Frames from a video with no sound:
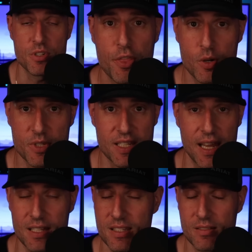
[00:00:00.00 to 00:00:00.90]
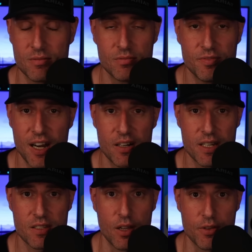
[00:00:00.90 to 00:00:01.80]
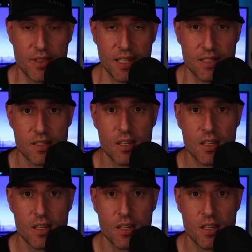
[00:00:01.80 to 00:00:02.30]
thermostats, and various other things